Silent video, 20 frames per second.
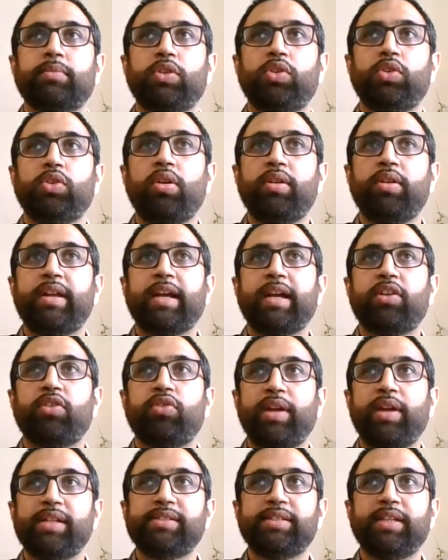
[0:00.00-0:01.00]
contact
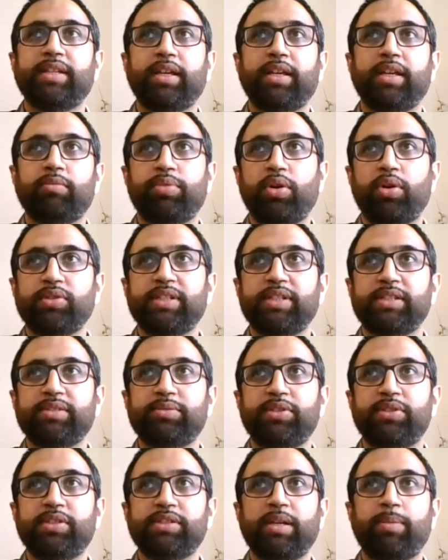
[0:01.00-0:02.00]
tracing process,
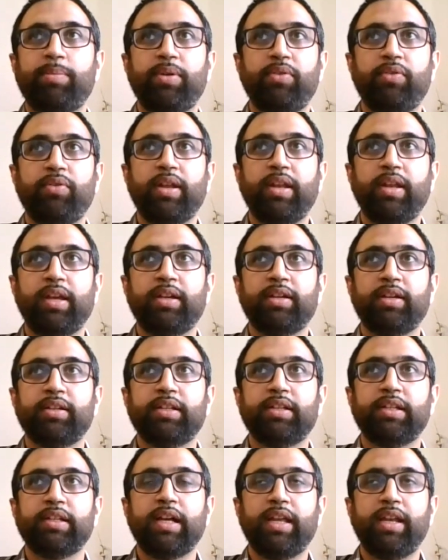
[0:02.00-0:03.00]
which is up and running
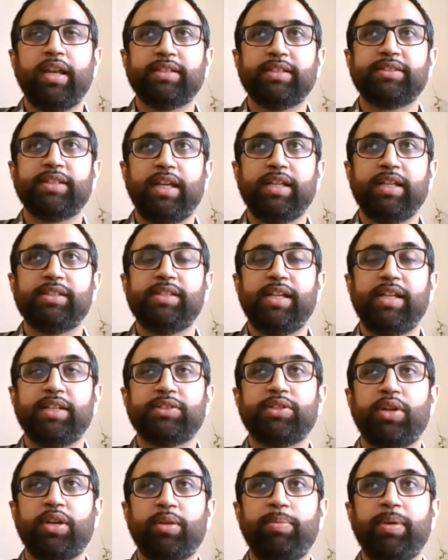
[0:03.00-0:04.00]
and is
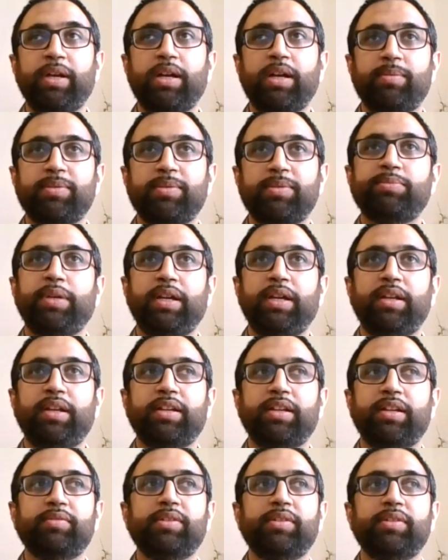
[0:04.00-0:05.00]
going to pick up speed
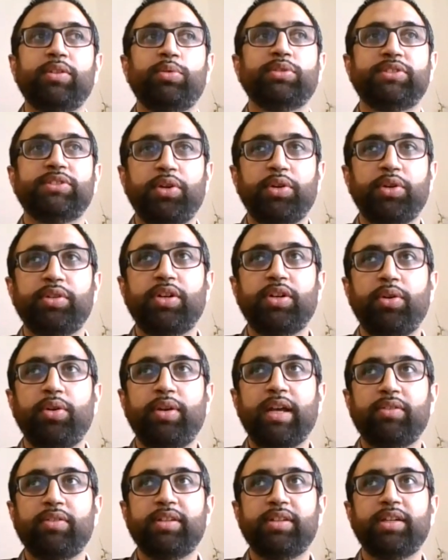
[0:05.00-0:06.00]
and will also go
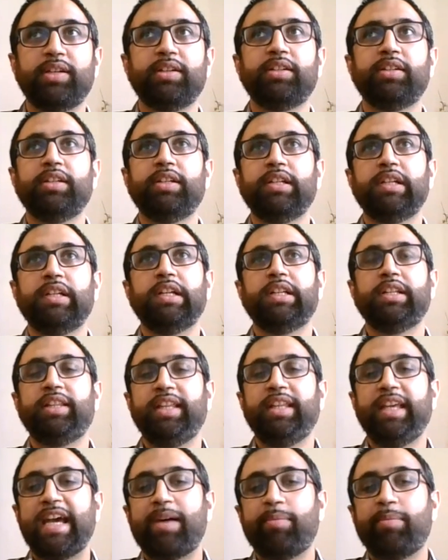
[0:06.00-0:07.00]
down
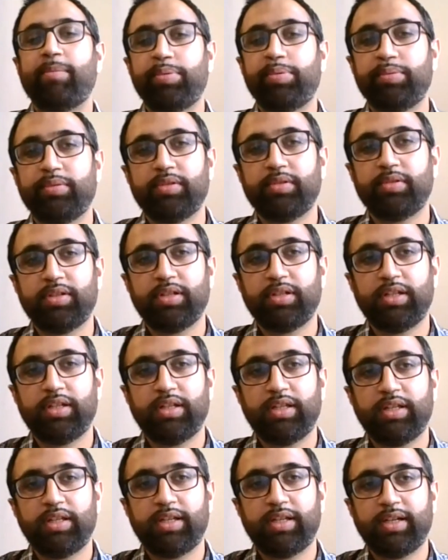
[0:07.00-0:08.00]
the
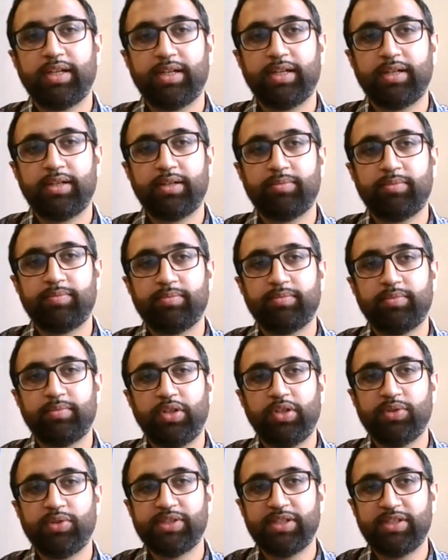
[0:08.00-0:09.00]
app
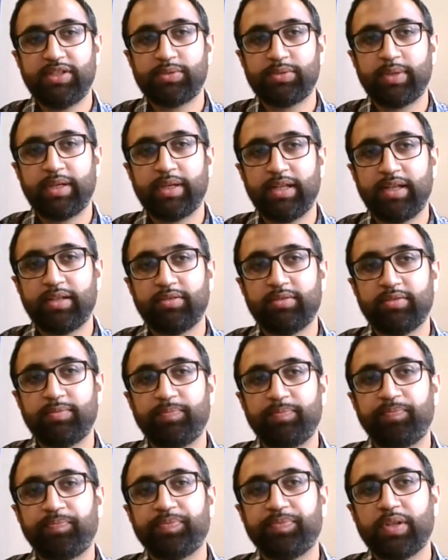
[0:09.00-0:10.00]
usage as well,
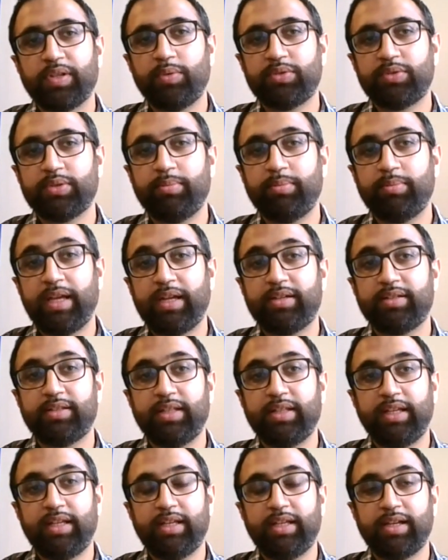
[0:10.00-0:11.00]
which will make
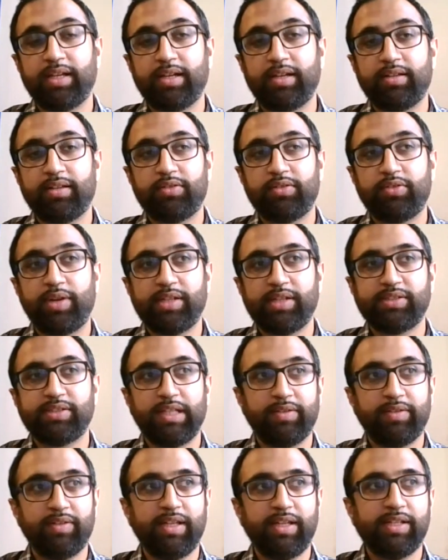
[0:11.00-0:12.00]
the tracing
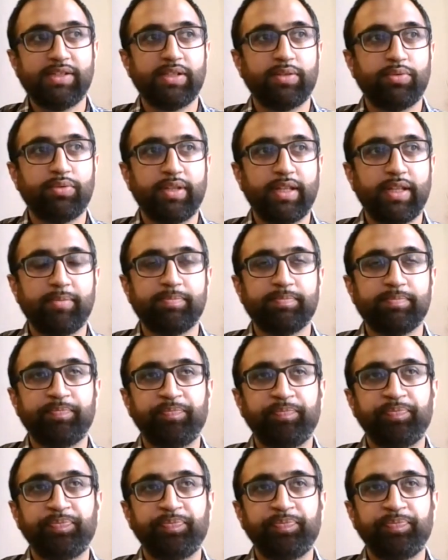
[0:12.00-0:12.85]
even easier for them.